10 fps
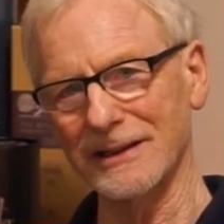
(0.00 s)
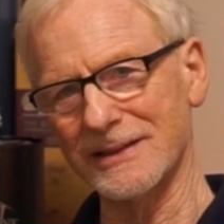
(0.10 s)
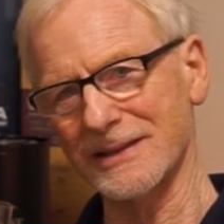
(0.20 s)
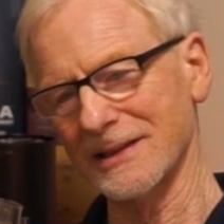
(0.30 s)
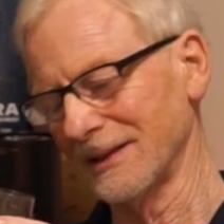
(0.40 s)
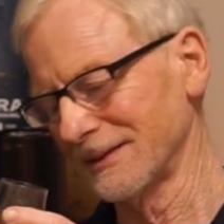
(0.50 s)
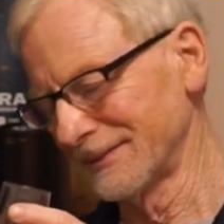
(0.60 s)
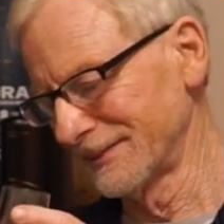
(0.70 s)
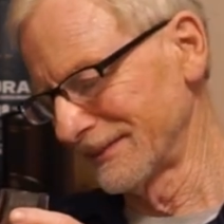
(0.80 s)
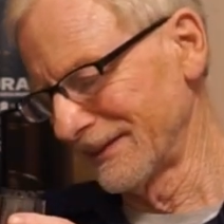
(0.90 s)
It's I
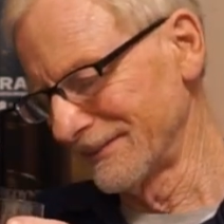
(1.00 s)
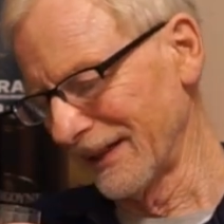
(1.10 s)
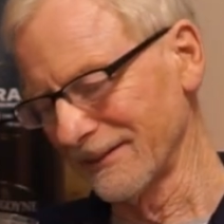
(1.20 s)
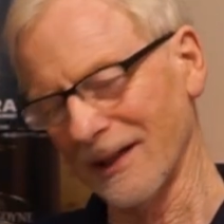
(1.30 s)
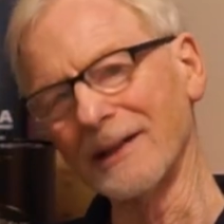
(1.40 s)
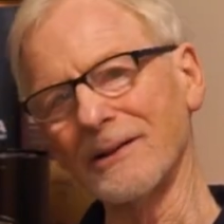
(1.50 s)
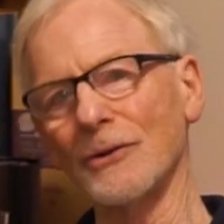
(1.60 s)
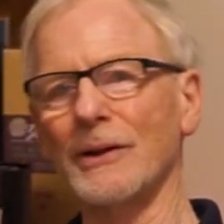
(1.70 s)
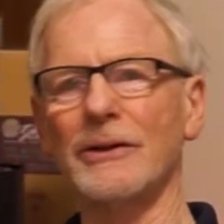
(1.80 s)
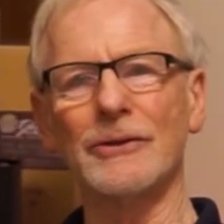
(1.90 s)
like
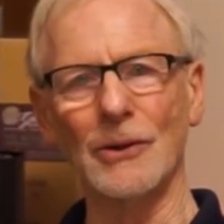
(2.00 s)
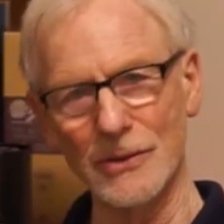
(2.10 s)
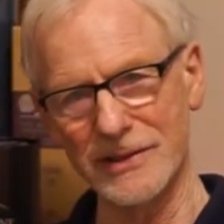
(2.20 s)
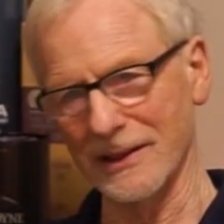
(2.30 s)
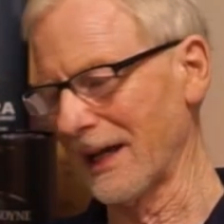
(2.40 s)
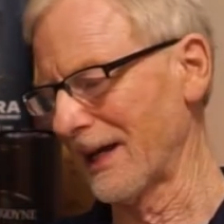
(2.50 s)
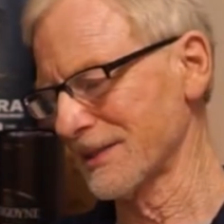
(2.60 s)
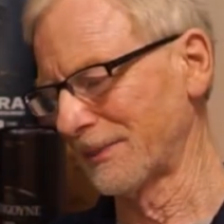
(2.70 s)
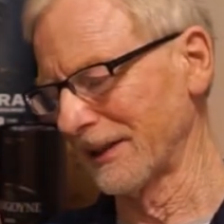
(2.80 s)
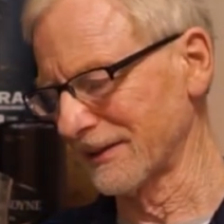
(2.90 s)
doing the nosing
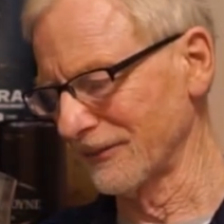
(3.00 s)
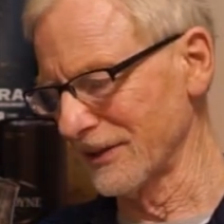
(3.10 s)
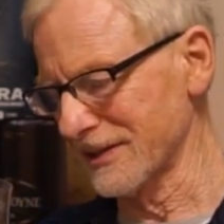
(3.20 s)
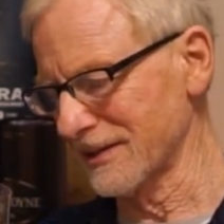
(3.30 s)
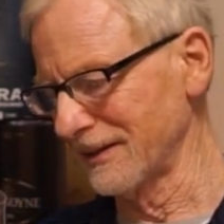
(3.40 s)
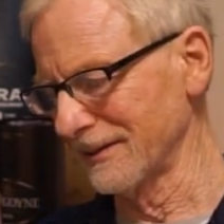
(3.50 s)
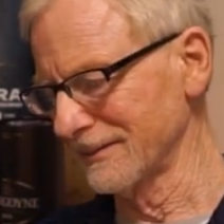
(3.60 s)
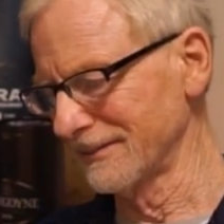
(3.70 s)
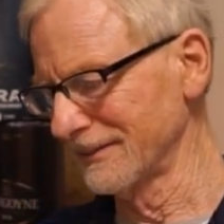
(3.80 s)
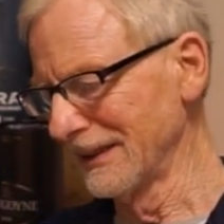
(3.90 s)
aspect of whiskey.